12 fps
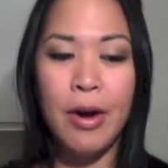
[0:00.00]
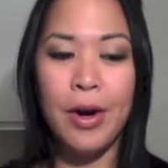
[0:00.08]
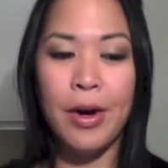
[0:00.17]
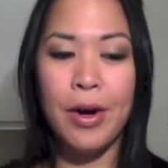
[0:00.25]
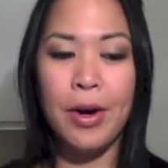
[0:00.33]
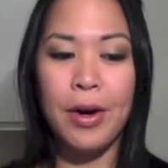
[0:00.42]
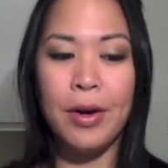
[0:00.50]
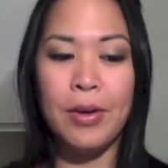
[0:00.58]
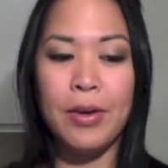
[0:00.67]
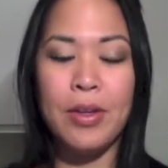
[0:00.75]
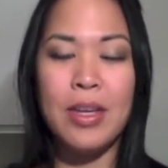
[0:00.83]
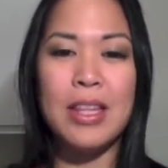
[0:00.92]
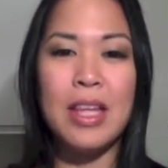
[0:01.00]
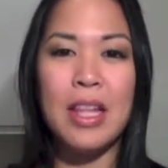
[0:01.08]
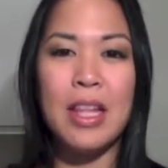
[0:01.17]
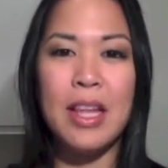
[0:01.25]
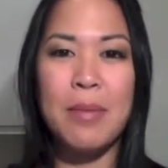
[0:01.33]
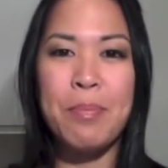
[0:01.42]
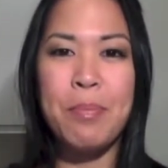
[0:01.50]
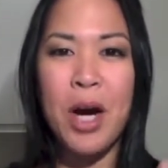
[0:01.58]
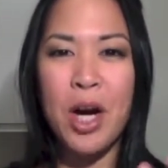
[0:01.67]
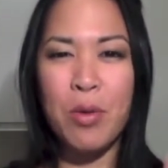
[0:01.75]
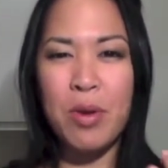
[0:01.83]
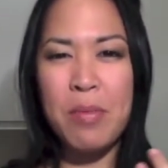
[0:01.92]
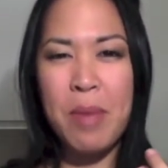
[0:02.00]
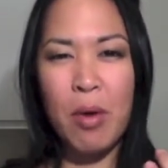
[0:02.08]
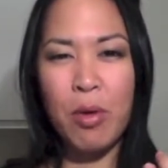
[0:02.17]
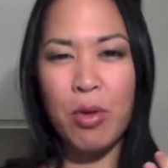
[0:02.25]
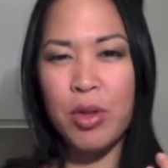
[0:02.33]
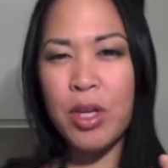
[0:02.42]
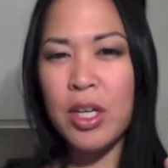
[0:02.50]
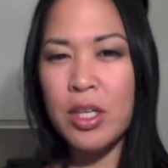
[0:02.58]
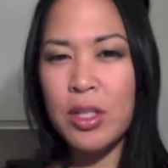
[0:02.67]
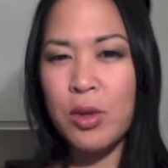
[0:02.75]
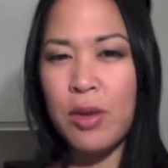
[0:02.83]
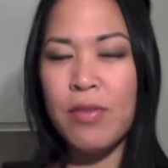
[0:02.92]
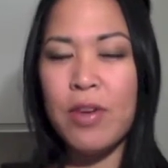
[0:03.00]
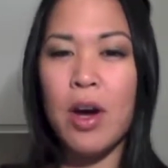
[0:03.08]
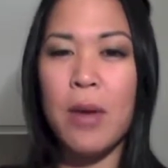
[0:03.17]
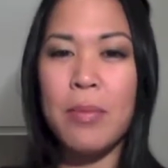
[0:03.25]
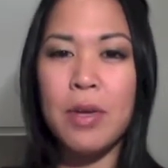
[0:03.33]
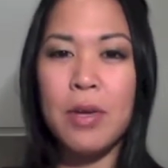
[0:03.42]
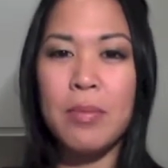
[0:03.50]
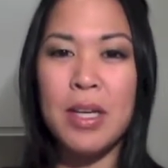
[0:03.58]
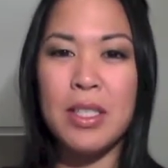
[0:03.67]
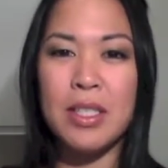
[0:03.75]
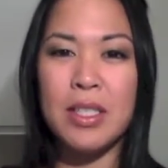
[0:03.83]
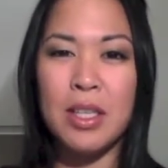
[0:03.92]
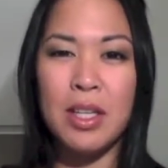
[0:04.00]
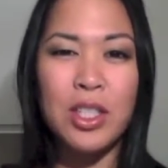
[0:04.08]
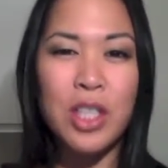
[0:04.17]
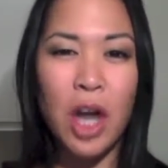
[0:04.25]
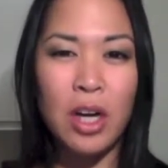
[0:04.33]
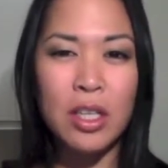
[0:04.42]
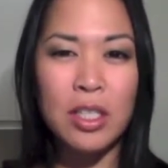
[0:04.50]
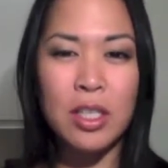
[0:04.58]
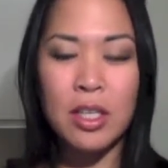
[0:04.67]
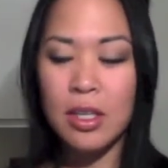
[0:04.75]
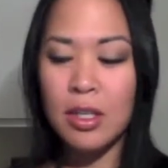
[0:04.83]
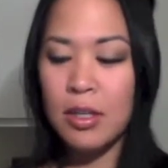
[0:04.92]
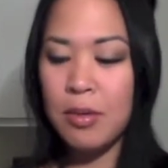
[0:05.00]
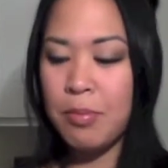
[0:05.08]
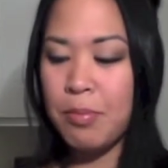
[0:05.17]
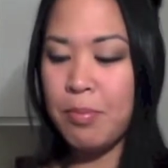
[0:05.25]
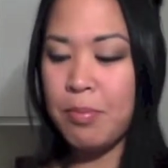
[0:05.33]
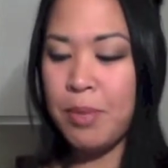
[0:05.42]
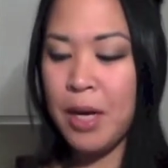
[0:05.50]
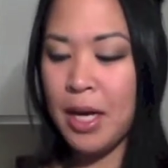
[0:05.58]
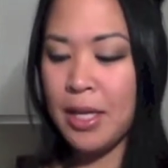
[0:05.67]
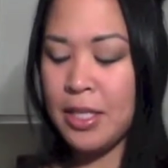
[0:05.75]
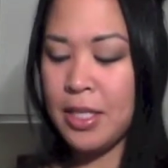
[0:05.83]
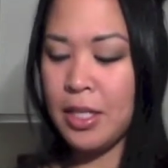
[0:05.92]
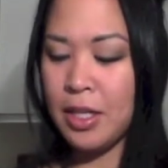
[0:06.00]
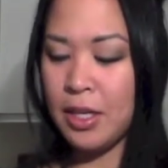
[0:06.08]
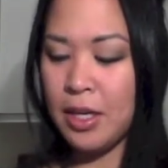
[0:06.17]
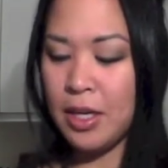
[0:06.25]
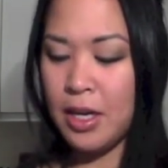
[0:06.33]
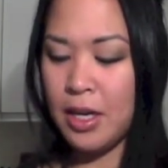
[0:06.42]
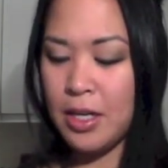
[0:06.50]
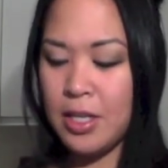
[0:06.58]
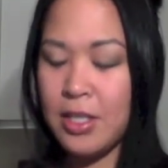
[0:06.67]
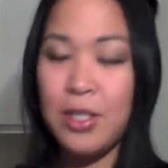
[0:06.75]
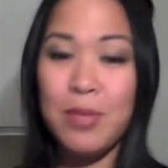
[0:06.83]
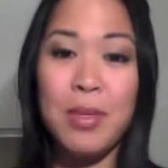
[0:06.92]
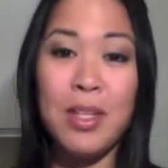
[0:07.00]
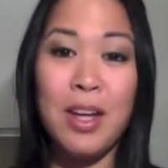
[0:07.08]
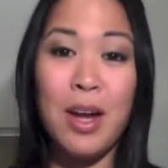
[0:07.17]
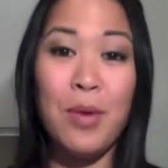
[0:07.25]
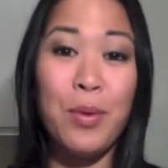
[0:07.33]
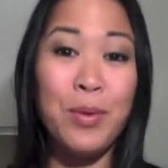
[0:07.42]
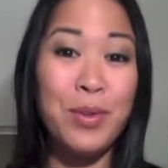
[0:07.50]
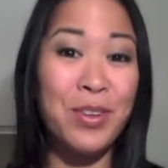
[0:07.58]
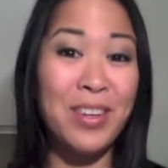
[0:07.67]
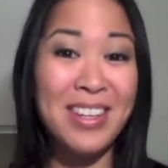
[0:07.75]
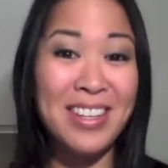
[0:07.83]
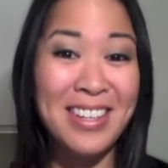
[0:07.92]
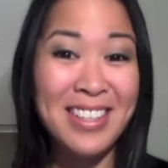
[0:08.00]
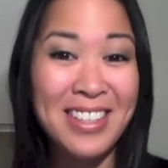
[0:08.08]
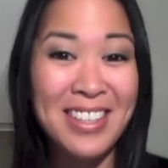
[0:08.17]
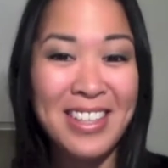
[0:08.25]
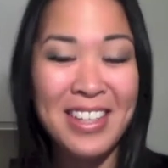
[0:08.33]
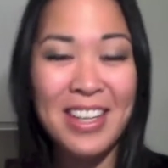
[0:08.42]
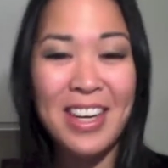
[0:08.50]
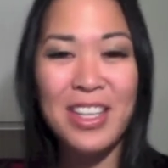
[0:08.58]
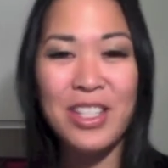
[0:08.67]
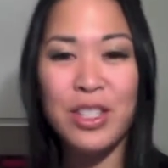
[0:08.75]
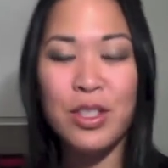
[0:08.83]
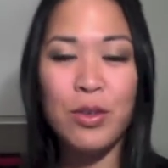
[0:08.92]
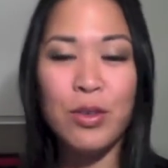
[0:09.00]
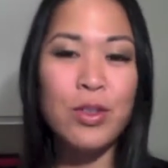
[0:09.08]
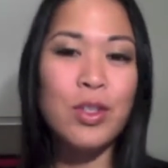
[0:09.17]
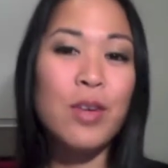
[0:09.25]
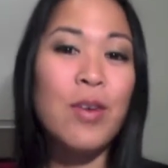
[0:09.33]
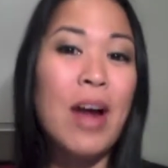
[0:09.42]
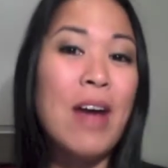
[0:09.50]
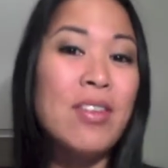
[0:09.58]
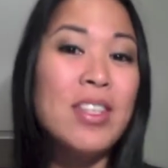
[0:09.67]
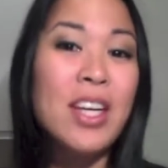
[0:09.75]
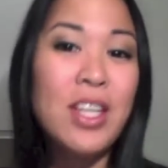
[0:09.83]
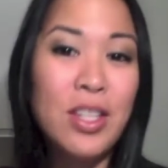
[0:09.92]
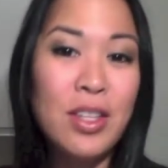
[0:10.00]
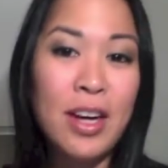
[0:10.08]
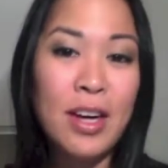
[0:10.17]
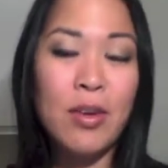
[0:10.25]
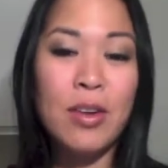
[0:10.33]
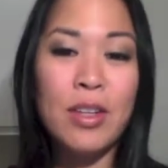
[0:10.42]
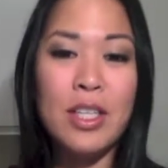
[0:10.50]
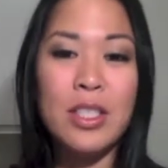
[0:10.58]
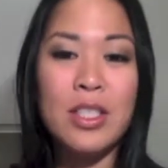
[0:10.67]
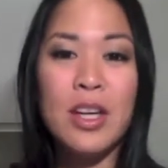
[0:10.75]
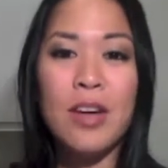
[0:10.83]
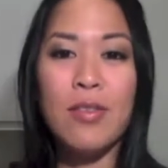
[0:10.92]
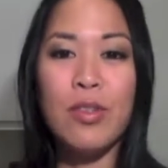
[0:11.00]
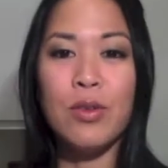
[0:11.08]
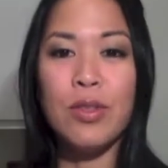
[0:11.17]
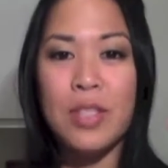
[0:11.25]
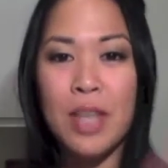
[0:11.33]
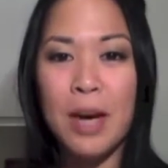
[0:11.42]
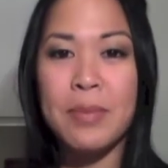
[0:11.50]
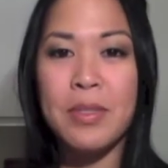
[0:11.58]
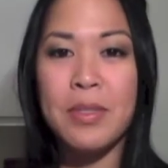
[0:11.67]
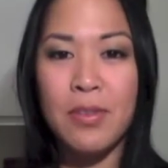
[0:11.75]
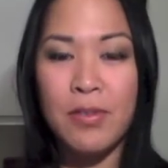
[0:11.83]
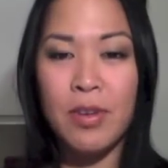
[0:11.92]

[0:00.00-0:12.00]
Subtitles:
You get that like puckery mouth sort of phenomenon because it's a little tart. But that doesn't mean that I won't drink it. I just don't usually gravitate to that, or at least those types of